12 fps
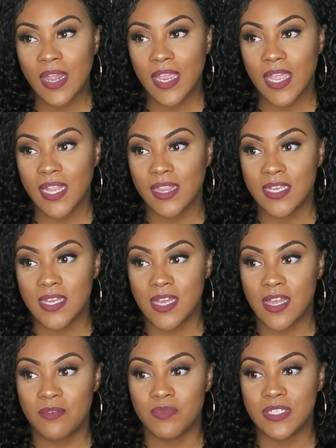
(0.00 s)
like at
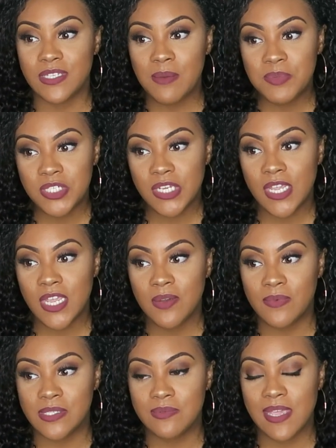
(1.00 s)
the
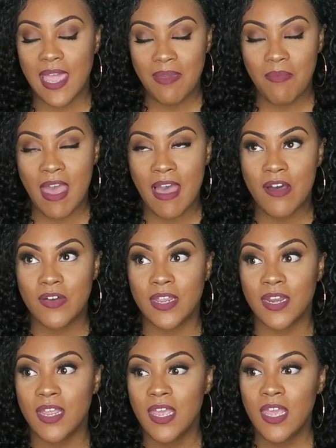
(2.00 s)
reception, once we came out,
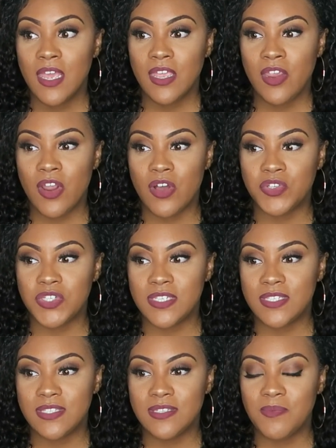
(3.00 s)
and you know, just